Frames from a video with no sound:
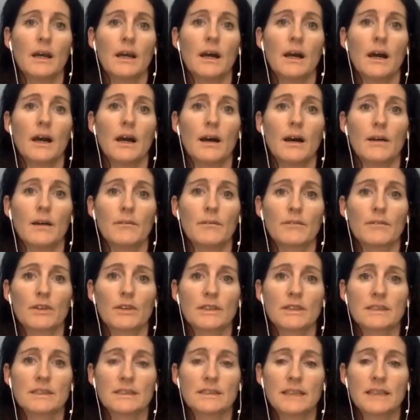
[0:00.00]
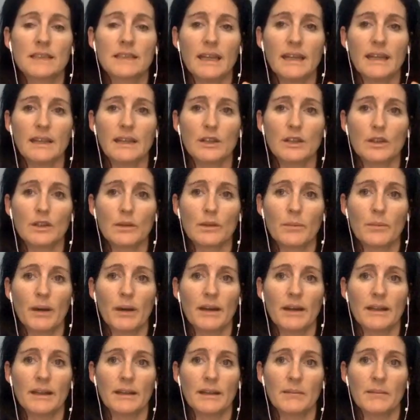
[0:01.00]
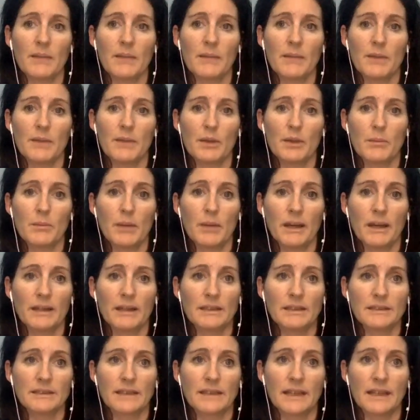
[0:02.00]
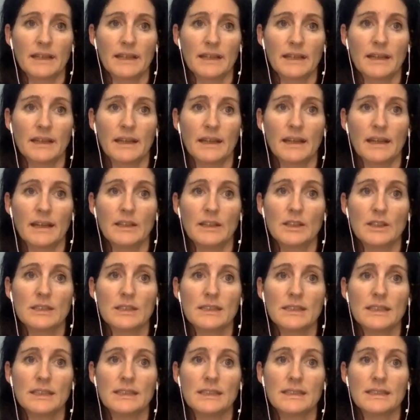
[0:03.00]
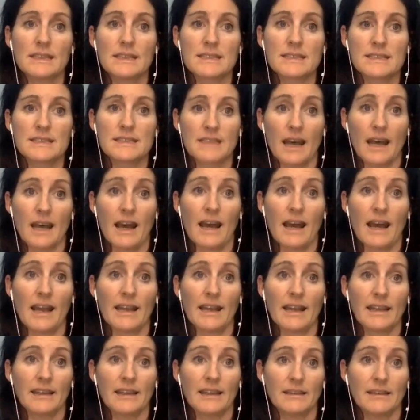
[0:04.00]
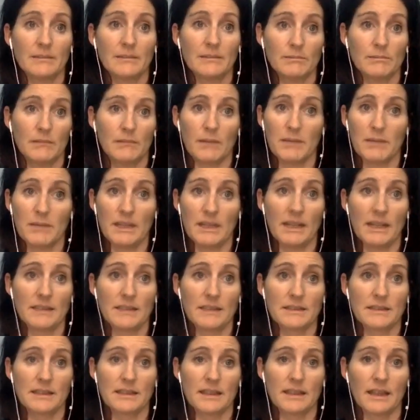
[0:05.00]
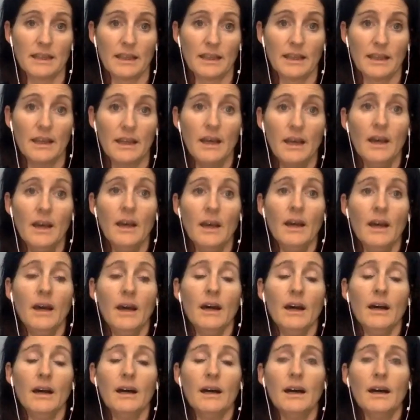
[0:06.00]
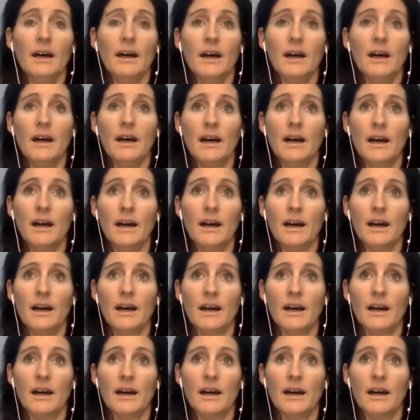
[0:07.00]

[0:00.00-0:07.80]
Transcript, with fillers: um, versus getting into your body and maybe your body is like, I just need to sigh. Maybe that's the thing. Like, ah,